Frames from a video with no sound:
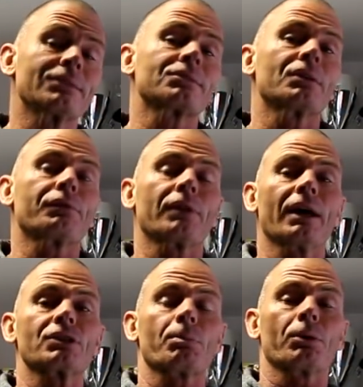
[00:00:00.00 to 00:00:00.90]
Let's say for
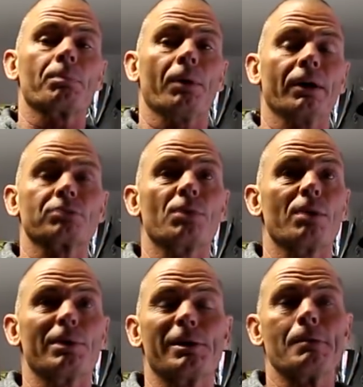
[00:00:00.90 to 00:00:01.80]
larger body parts,
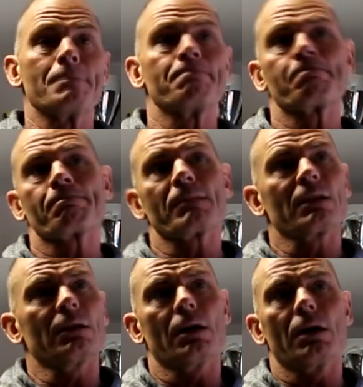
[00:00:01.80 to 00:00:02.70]
maybe
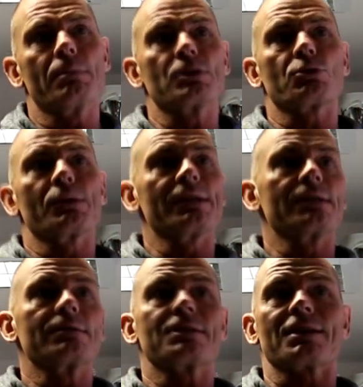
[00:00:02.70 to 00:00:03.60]

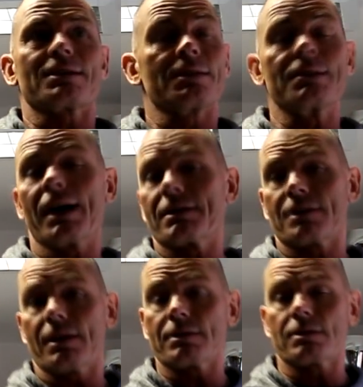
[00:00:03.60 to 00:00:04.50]
between 6 and 9
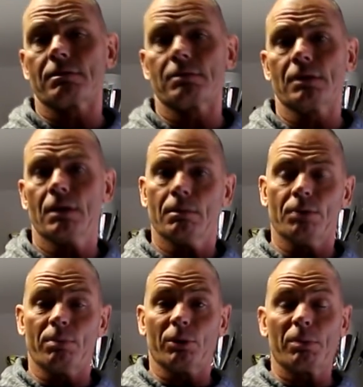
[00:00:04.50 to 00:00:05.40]
sets
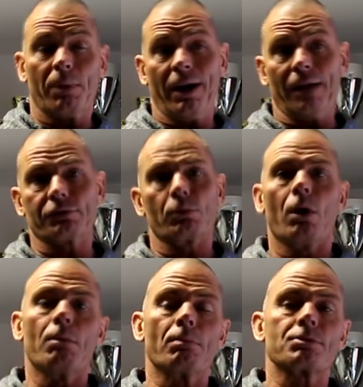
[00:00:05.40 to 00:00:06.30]
per body part after
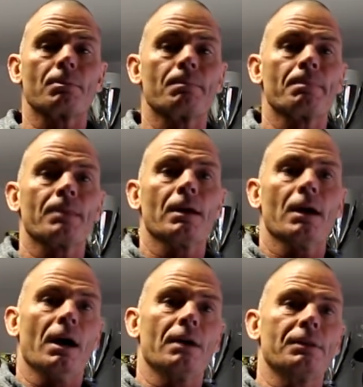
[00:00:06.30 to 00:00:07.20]
warm-ups,
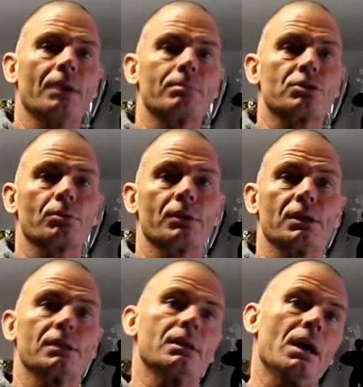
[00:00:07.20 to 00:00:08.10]
and then
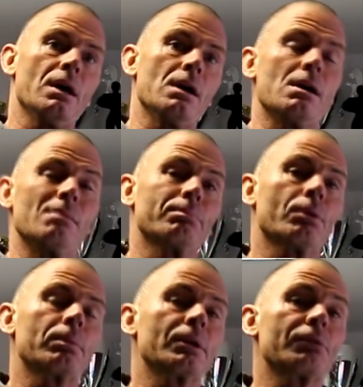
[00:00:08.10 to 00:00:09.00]
between
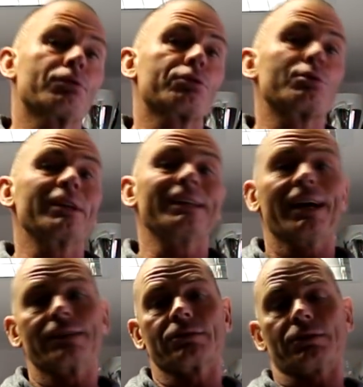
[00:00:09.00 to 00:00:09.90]
probably 3
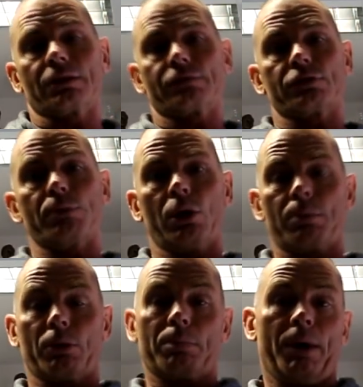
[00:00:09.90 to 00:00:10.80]
and 6 for smaller
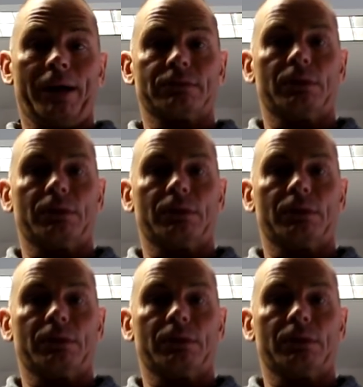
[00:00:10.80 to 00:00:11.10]
body parts.